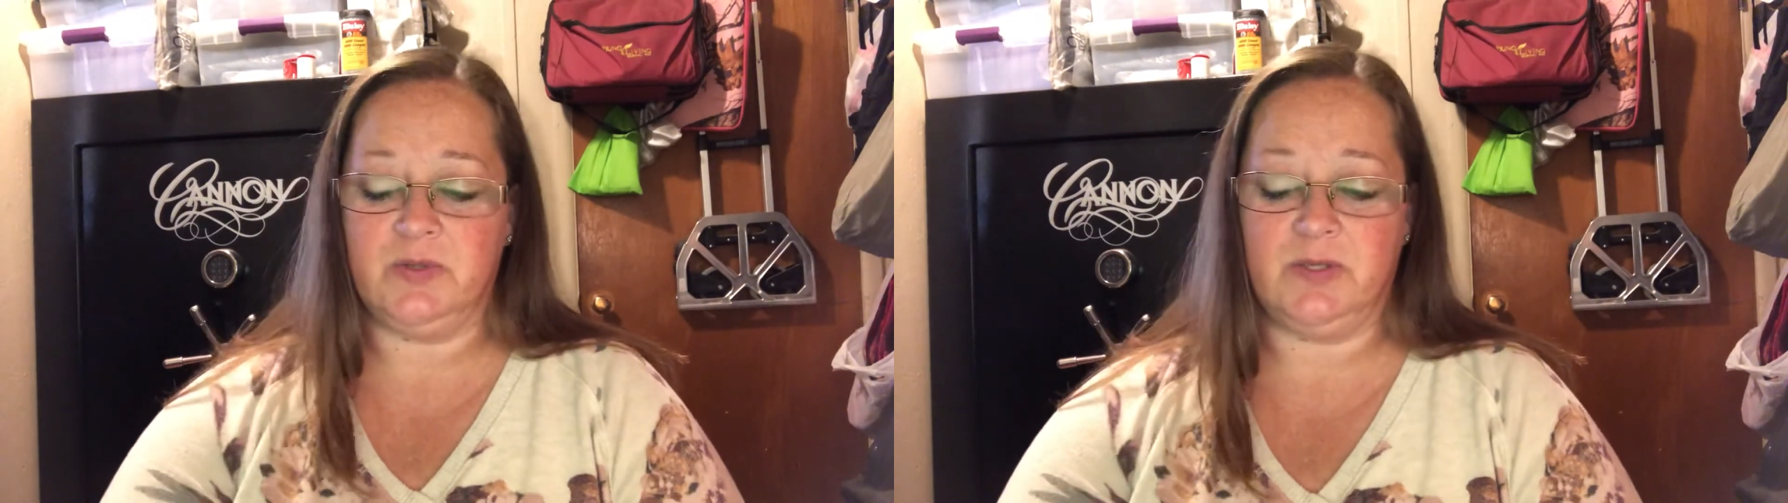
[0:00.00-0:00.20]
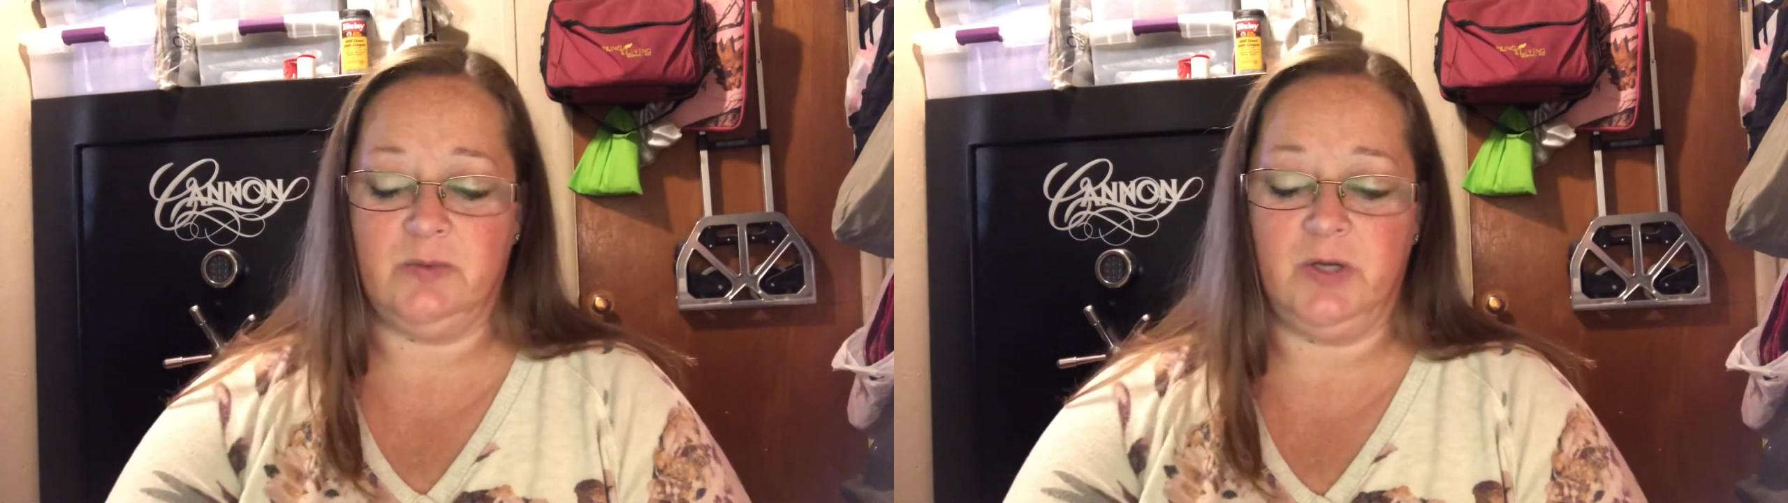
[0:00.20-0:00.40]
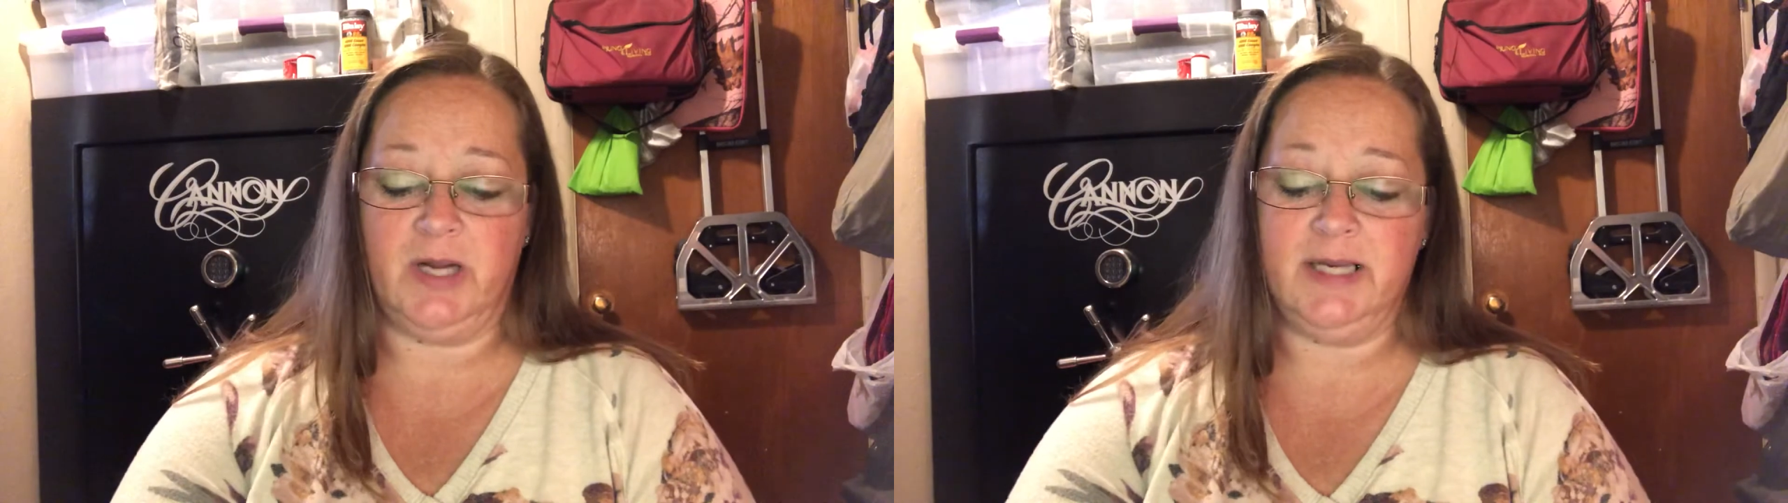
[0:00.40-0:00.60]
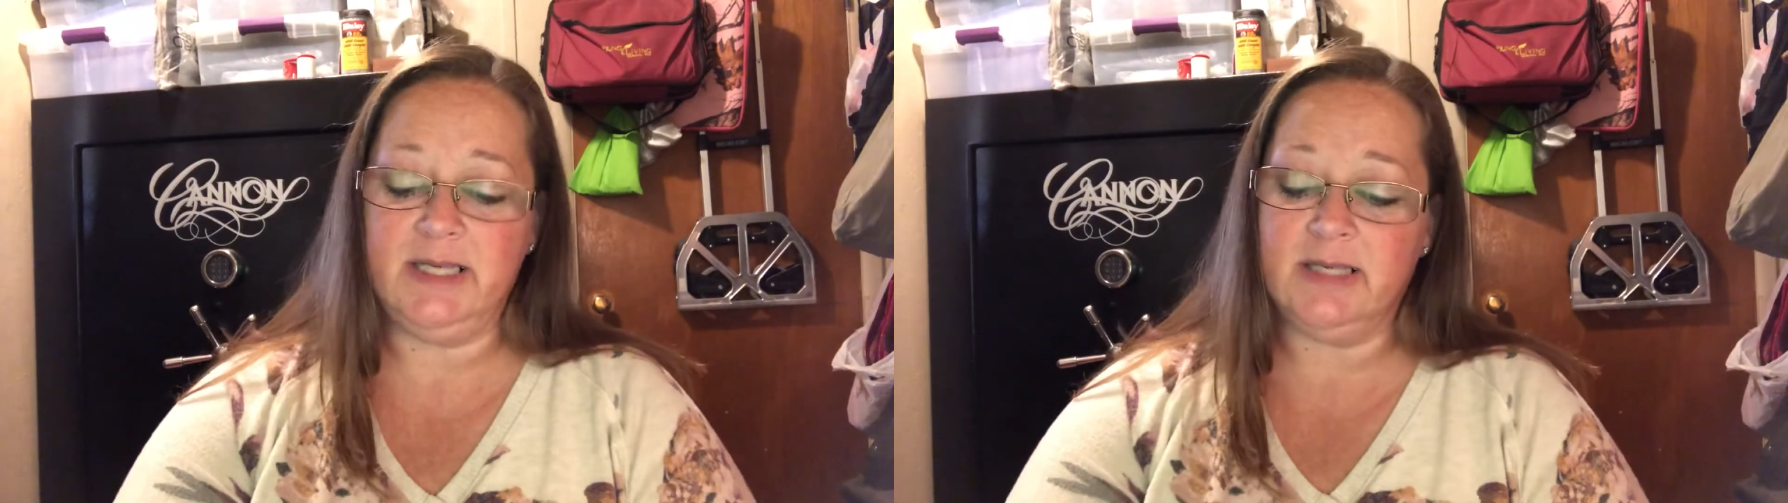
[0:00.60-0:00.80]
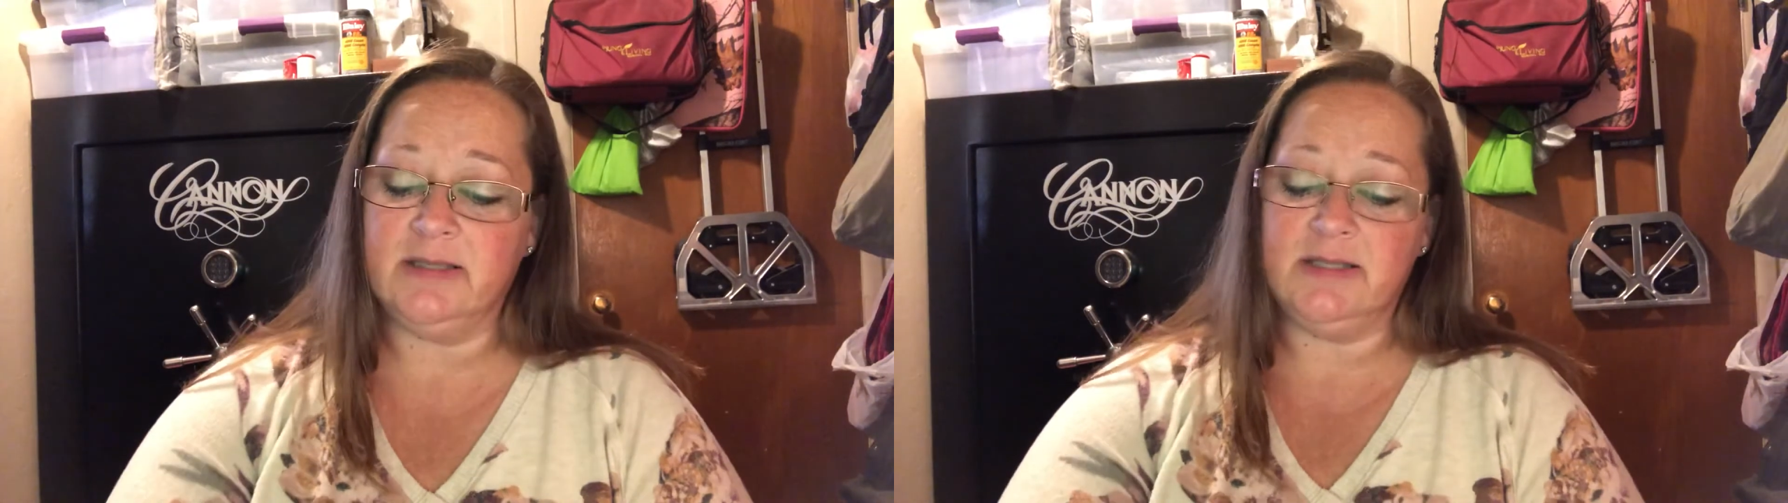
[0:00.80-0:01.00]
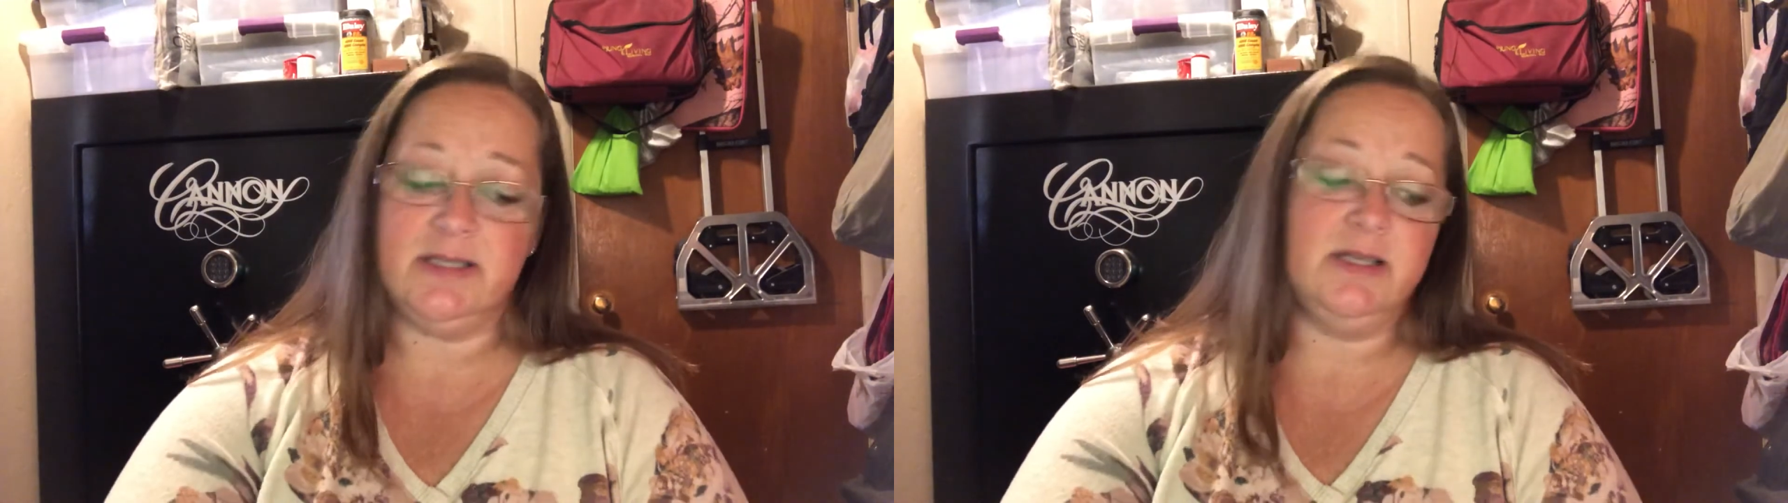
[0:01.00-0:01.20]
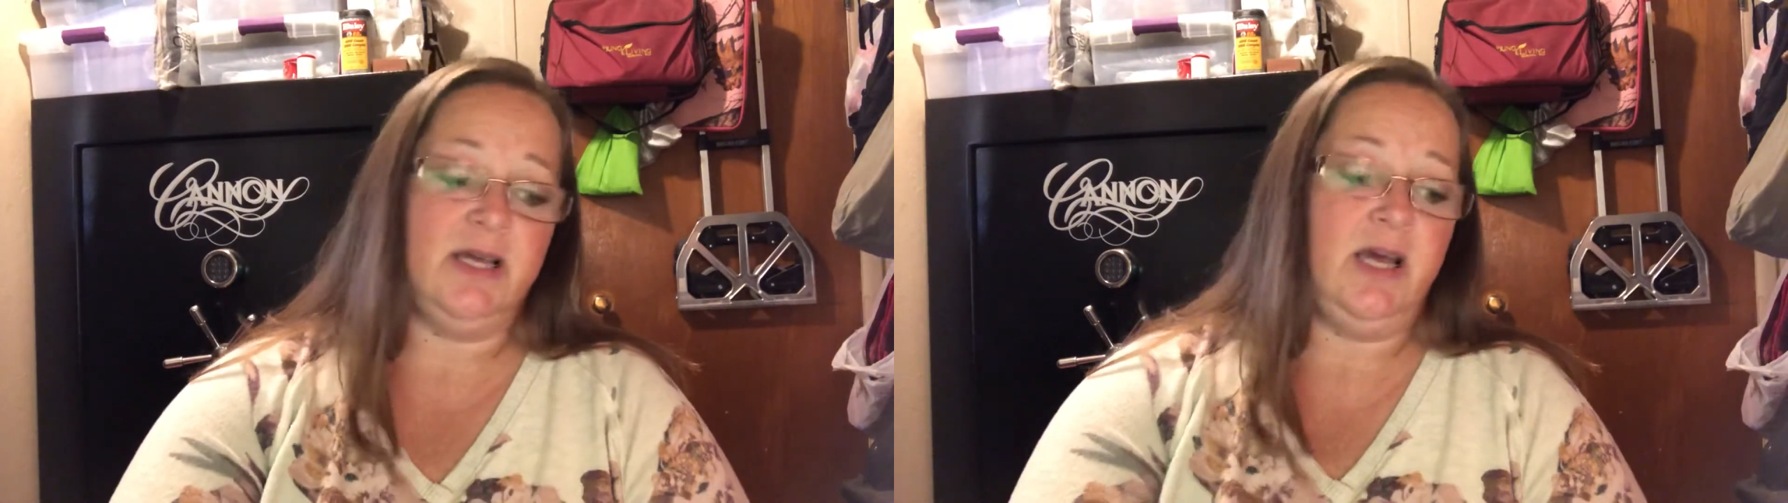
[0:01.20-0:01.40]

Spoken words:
some good ideas.